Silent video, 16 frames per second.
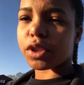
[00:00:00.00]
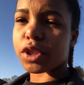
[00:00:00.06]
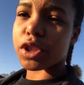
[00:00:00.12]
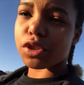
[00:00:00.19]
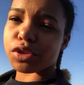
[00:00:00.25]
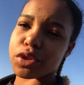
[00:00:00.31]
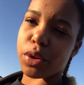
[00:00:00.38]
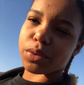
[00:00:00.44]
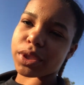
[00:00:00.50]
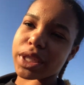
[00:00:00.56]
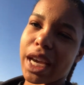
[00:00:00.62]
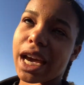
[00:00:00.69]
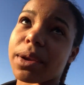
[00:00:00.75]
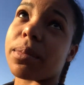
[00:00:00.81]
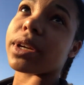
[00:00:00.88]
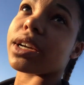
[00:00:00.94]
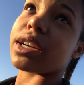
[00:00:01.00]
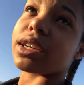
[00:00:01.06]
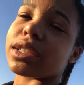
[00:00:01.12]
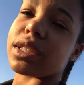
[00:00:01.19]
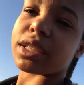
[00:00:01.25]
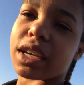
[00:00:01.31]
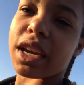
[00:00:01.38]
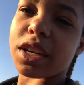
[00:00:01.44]
which is so sad
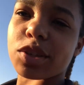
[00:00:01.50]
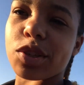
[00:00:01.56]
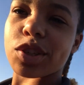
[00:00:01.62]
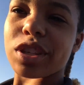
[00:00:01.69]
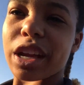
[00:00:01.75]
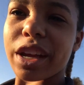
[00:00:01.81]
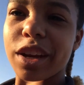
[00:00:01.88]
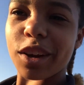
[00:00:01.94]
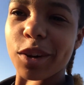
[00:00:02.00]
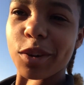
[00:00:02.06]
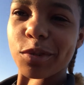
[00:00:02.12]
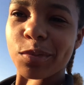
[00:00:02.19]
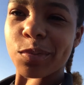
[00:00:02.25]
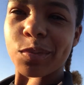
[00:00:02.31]
because can I just stay here?